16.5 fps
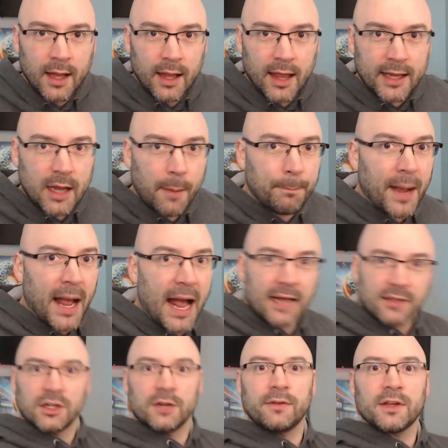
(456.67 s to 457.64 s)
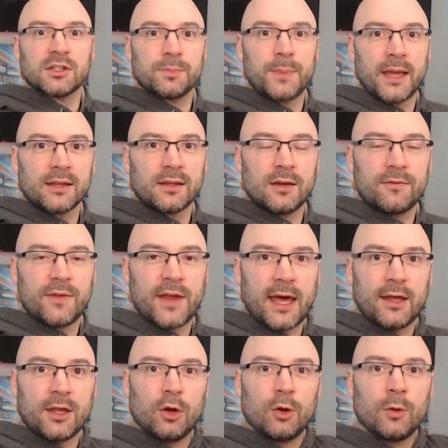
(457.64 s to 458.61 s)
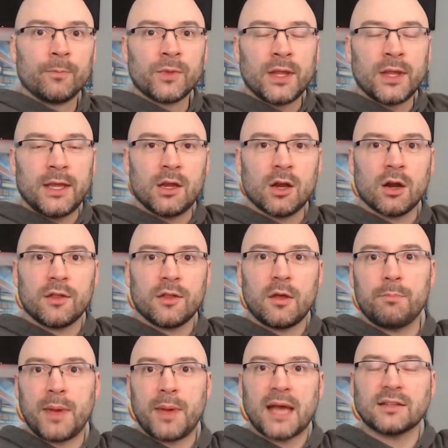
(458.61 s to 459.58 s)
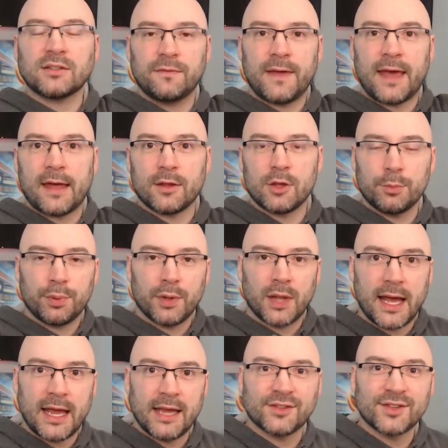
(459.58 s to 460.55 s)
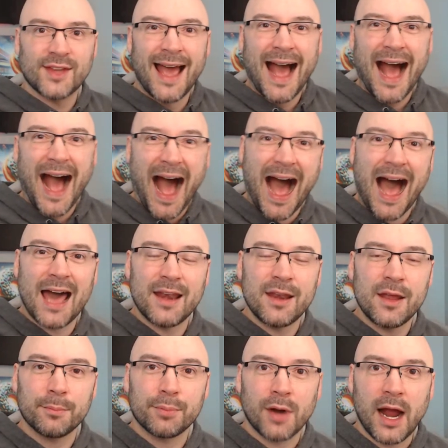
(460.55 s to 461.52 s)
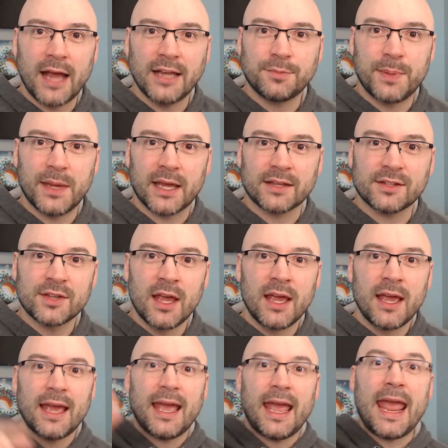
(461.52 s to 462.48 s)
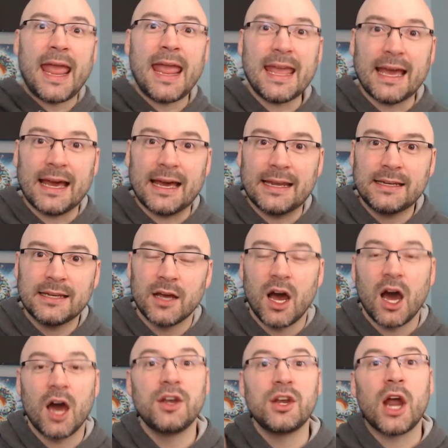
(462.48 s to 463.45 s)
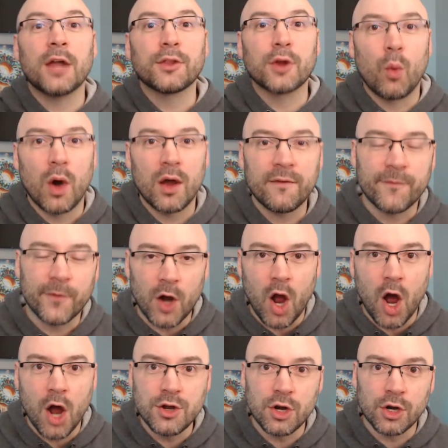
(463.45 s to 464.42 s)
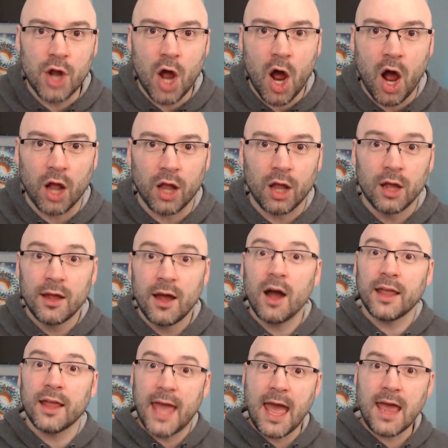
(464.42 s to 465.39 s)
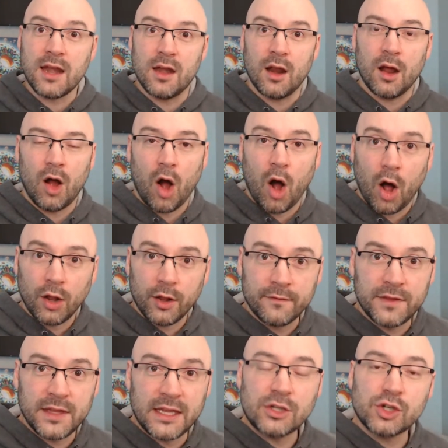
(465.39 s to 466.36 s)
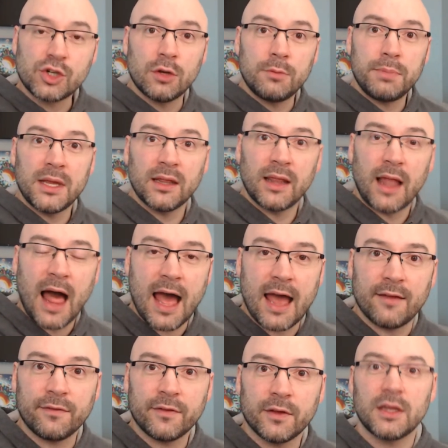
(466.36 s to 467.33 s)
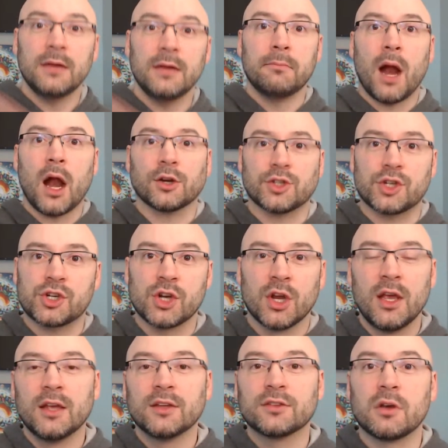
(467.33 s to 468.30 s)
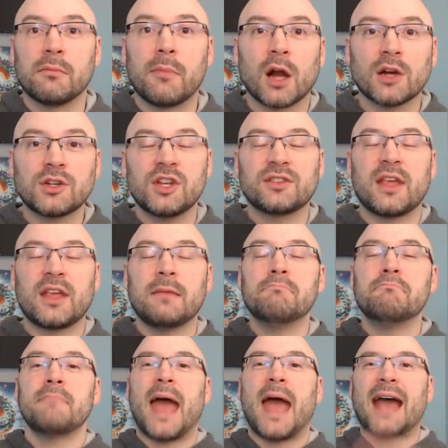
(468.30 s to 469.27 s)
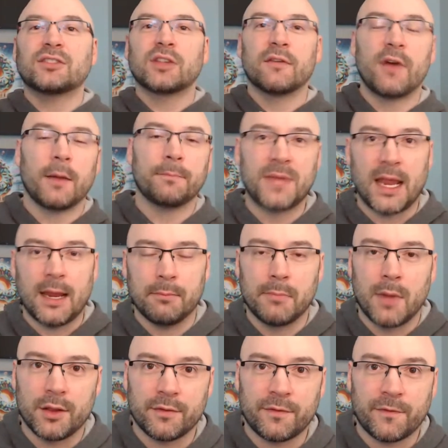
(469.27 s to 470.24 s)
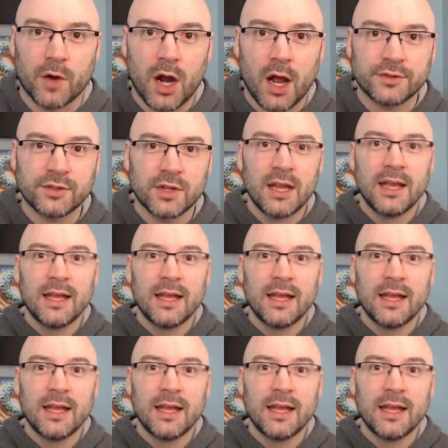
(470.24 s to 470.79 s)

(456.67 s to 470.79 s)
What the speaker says: Like a positive expected value. Here are the best value plays on PrizePicks, and another one for Underdog. Again, all of these should be live in March. So March is a massive update month for us.